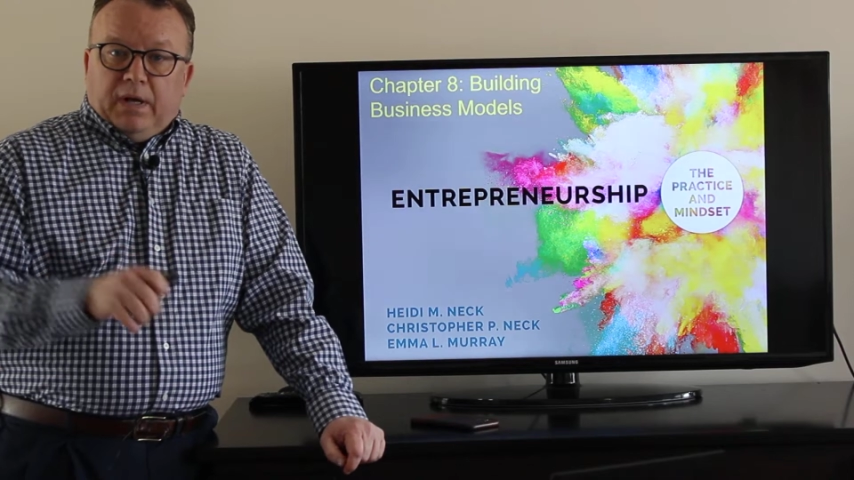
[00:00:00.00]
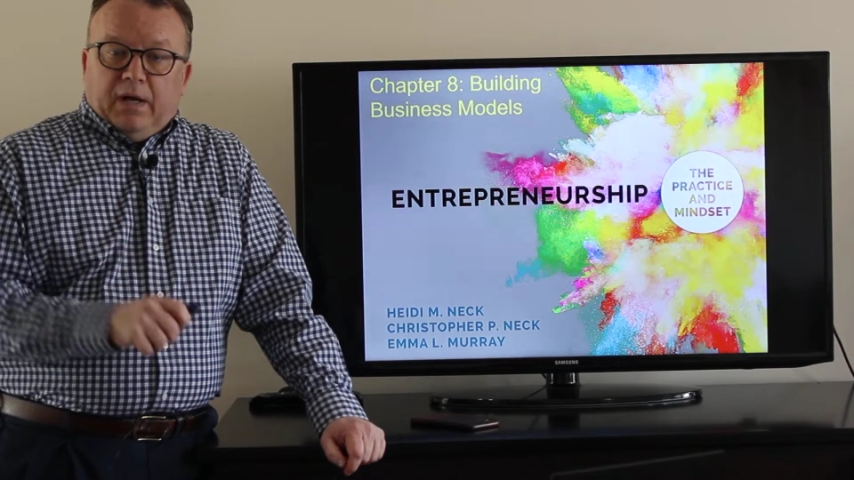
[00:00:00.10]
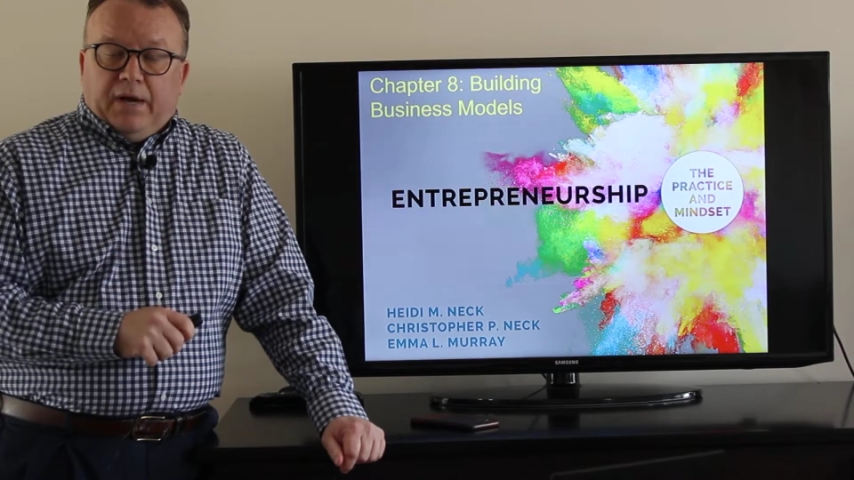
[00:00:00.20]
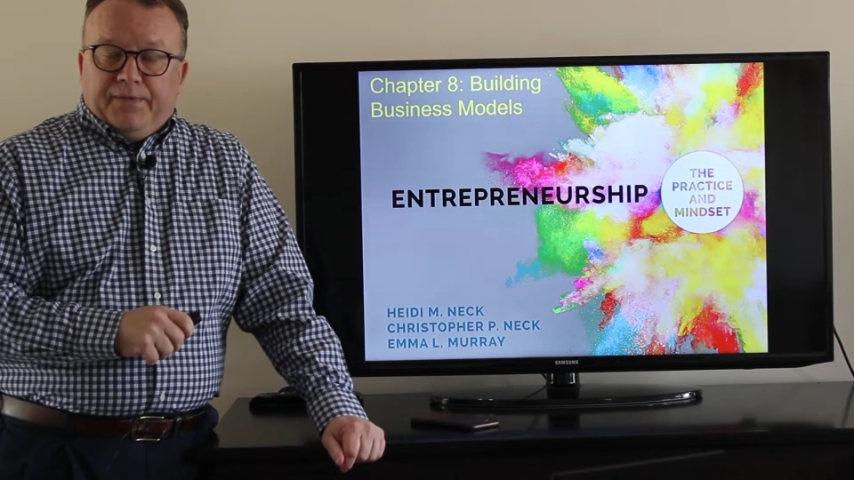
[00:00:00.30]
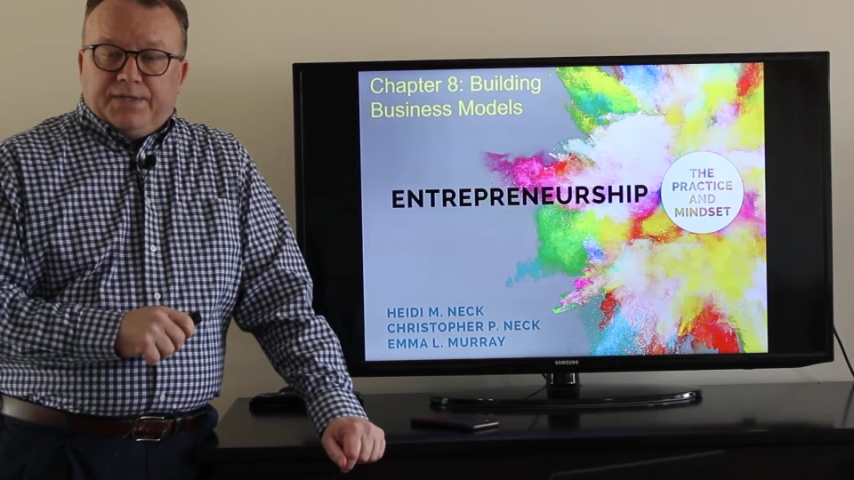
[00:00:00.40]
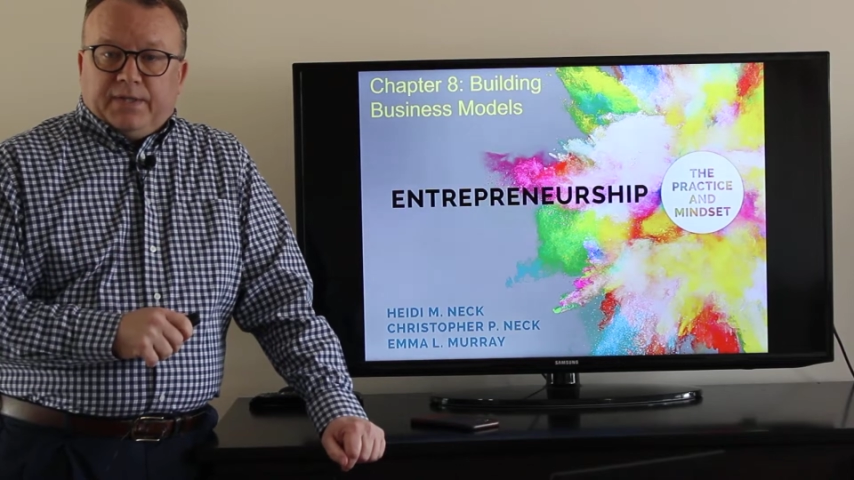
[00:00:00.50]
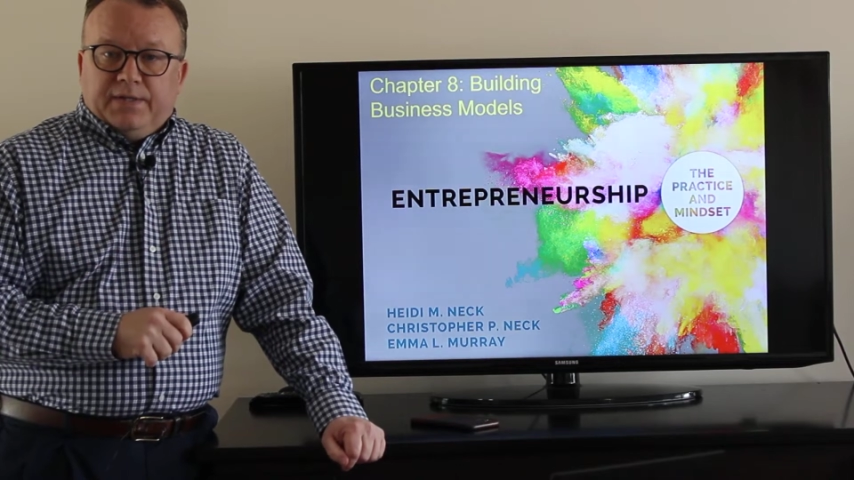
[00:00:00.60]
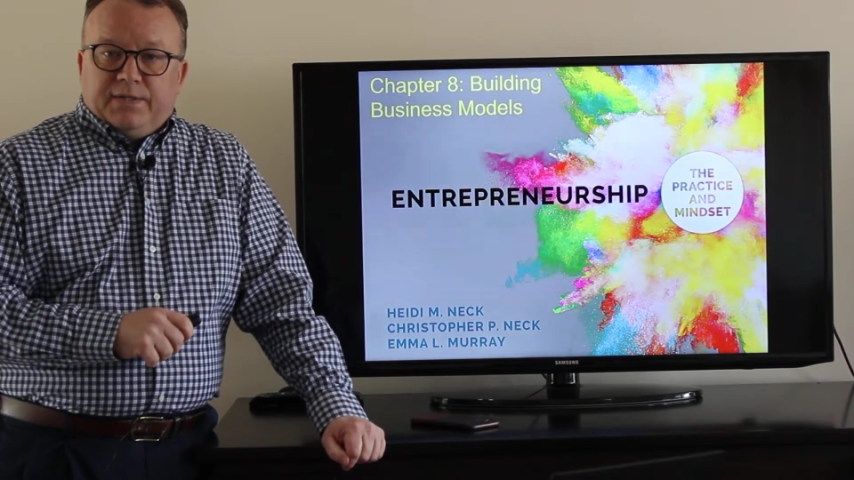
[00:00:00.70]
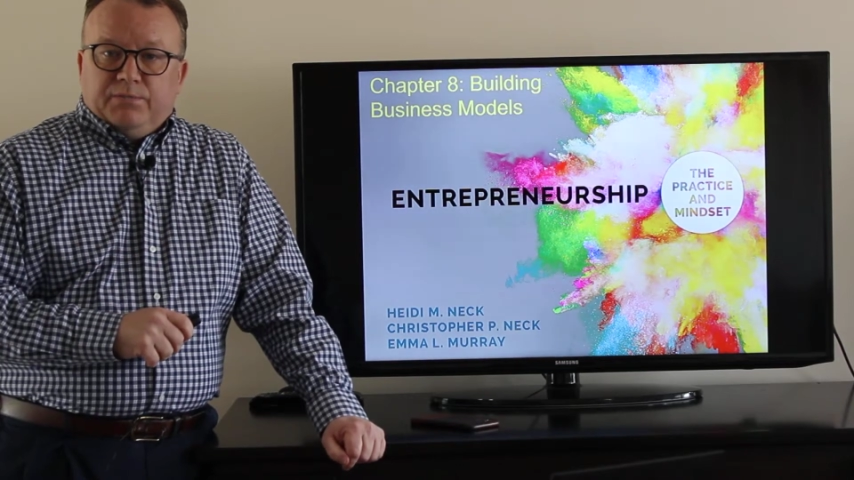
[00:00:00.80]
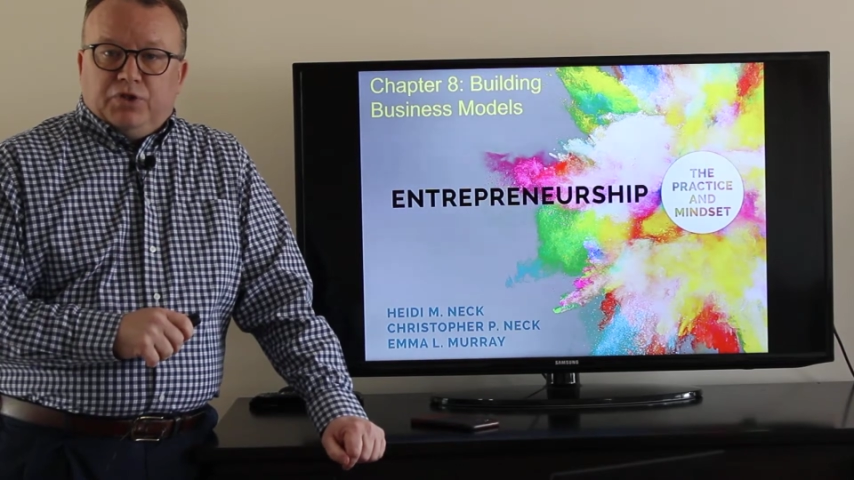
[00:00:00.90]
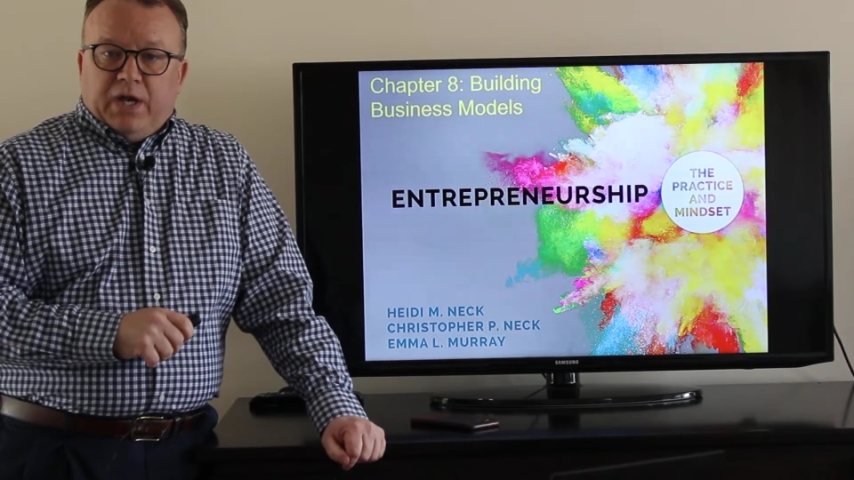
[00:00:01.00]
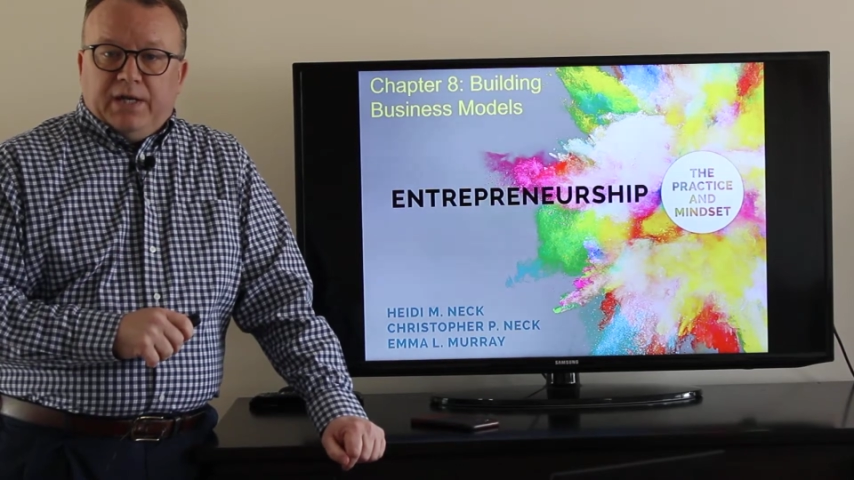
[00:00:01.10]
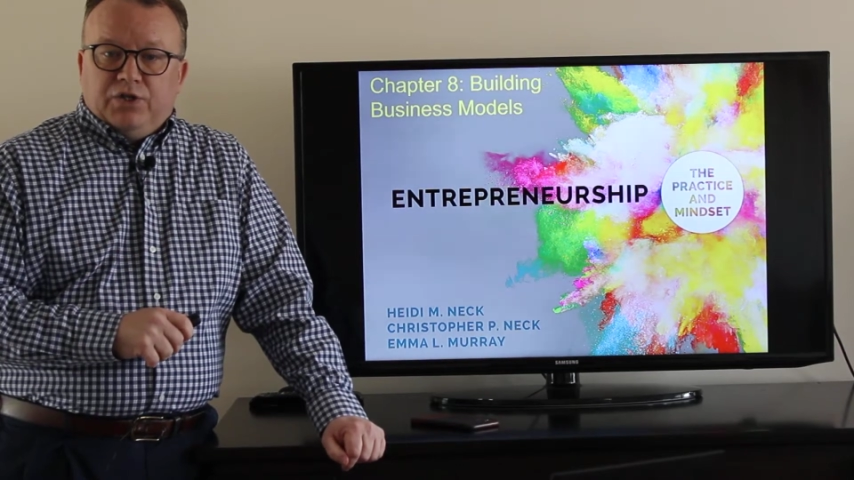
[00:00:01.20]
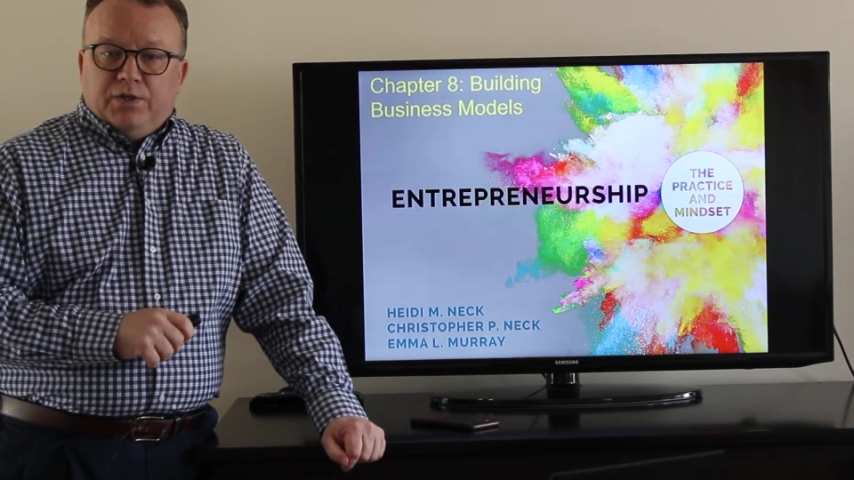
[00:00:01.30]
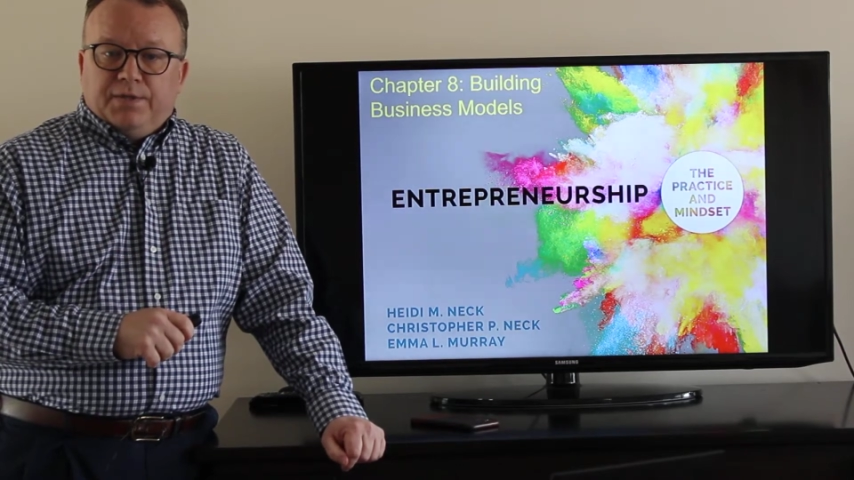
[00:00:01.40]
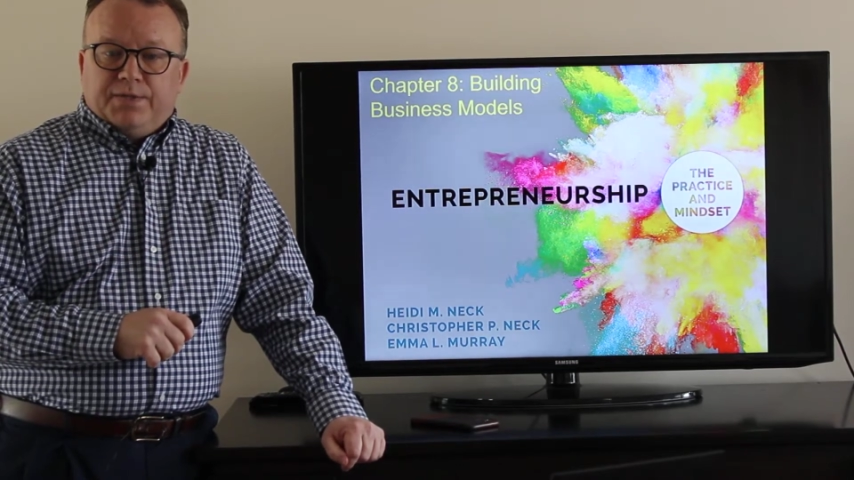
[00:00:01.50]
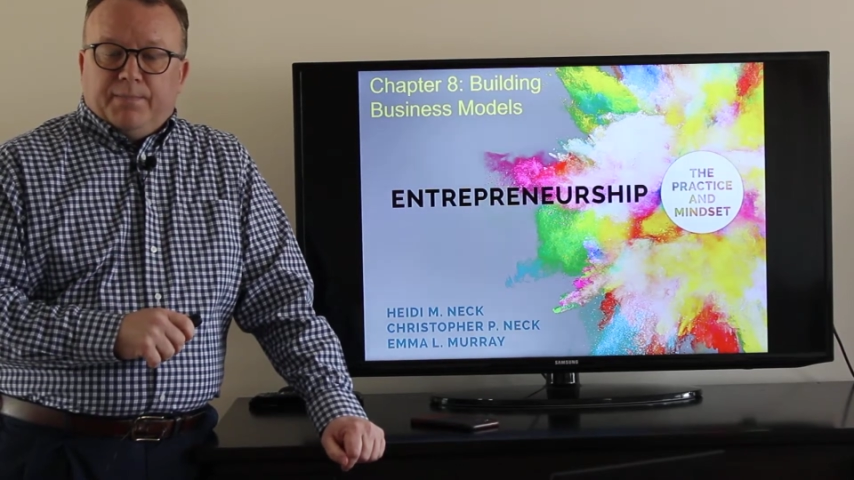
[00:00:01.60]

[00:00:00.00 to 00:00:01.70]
obviously some changes,